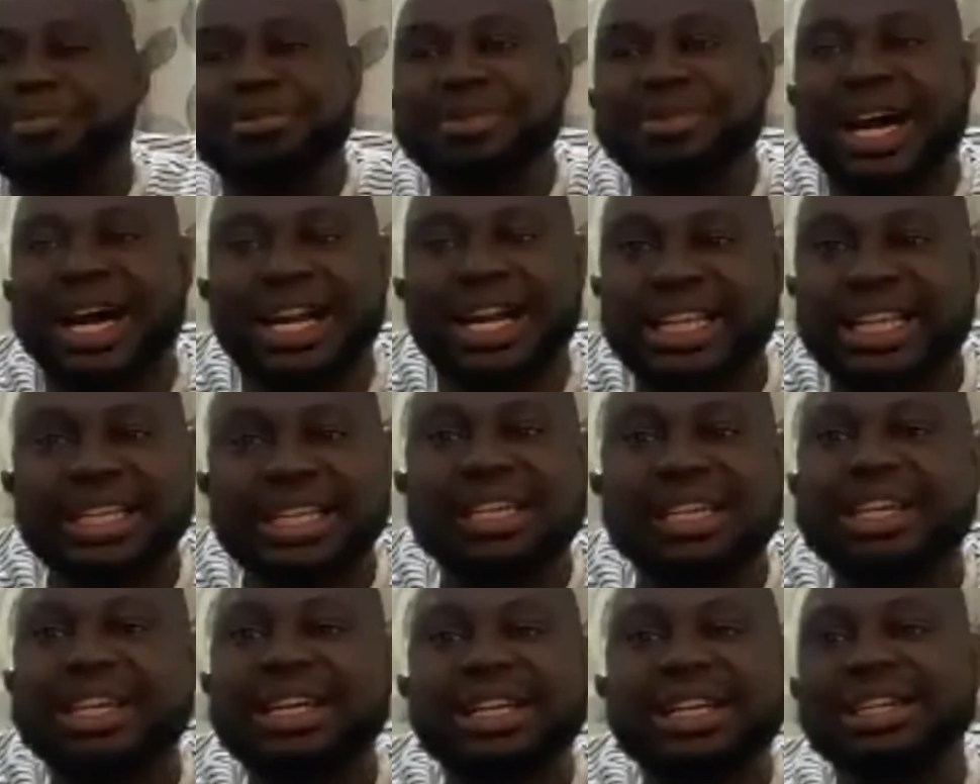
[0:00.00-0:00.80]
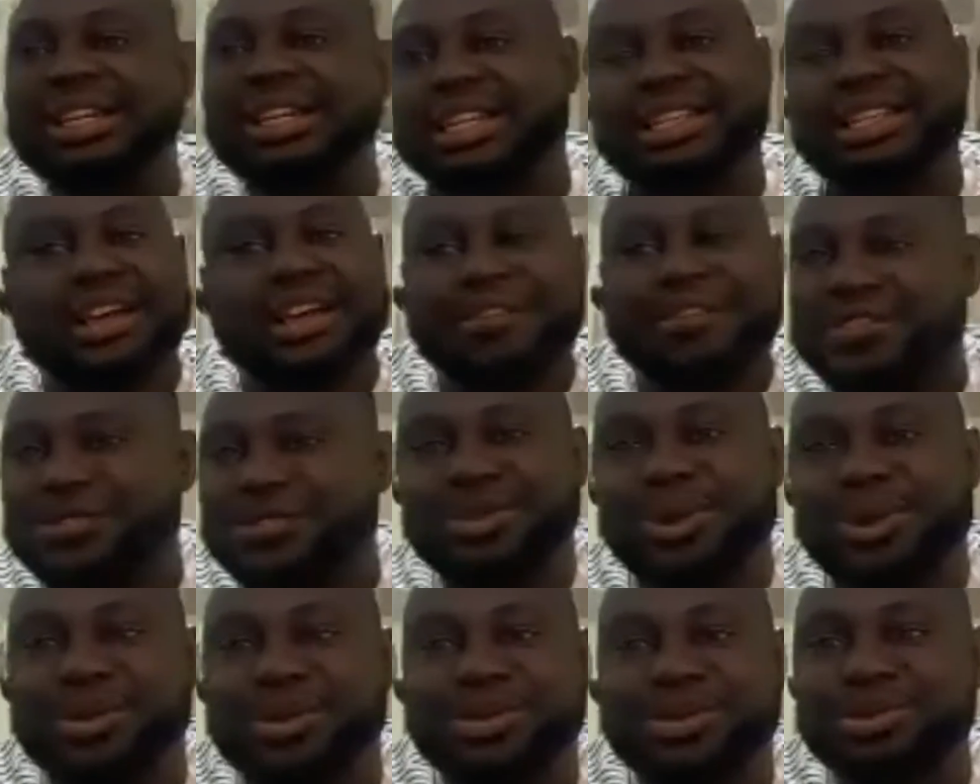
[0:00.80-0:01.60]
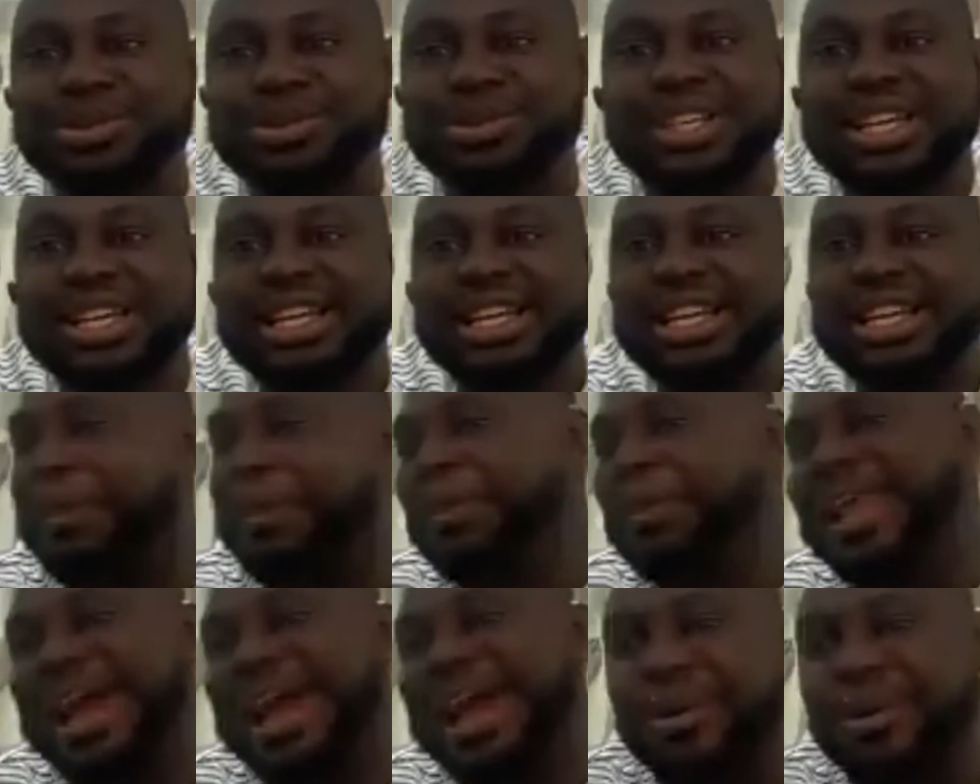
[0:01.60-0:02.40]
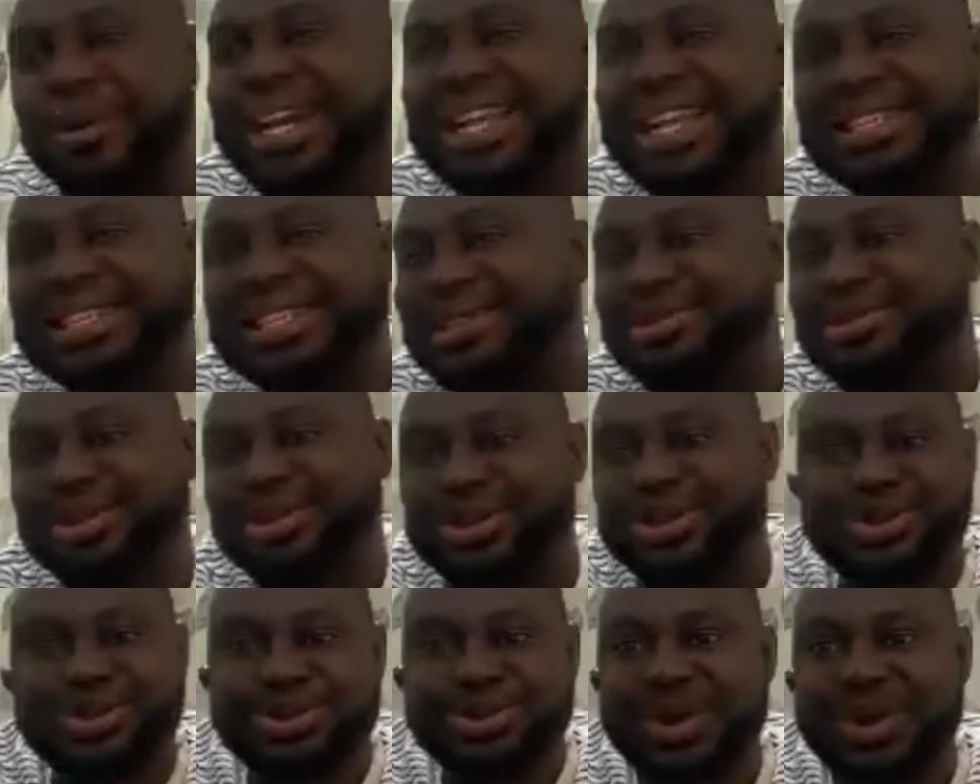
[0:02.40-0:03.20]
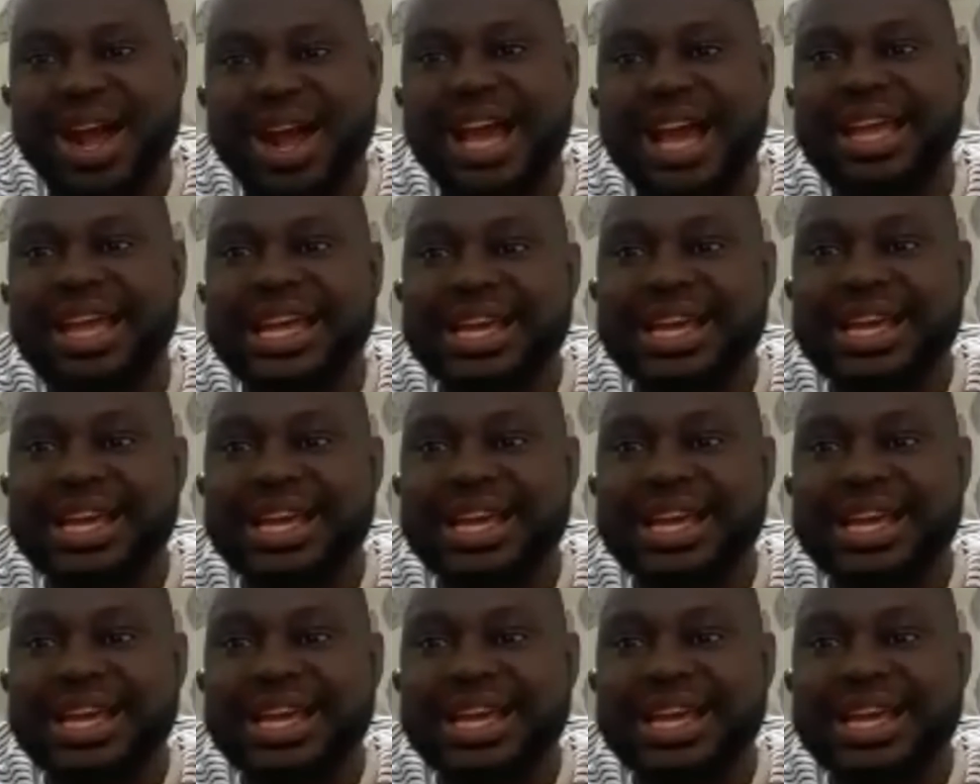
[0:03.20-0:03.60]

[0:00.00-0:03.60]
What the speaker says: League. The turf is not good. The player quality is not so high.